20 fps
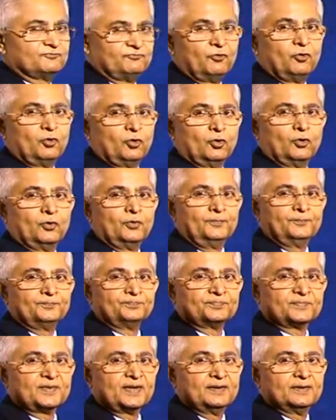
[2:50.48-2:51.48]
4,
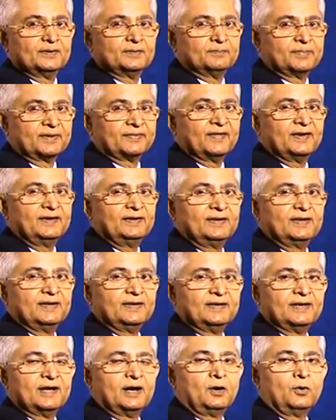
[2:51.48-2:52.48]
but then
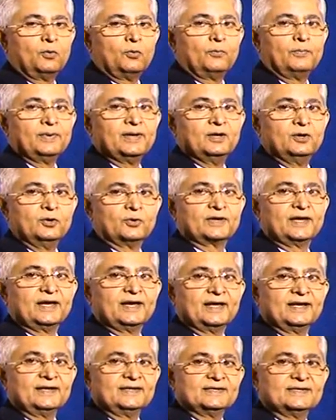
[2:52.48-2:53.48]
now we are
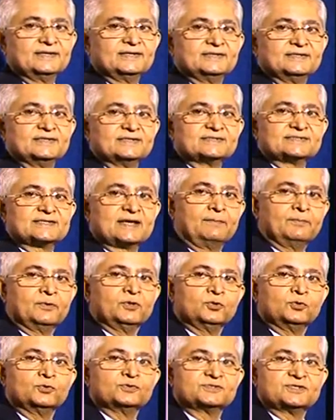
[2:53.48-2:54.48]
looking at some
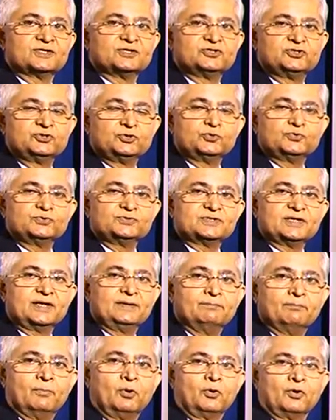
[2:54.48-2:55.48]
of those issues
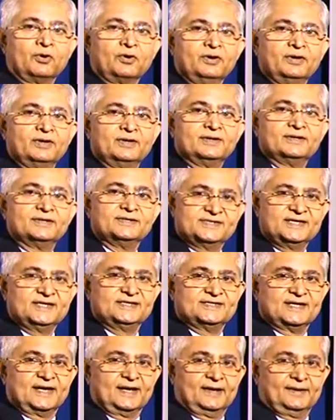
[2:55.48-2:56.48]
in more
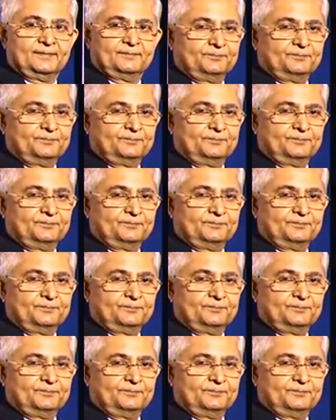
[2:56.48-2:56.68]
detail.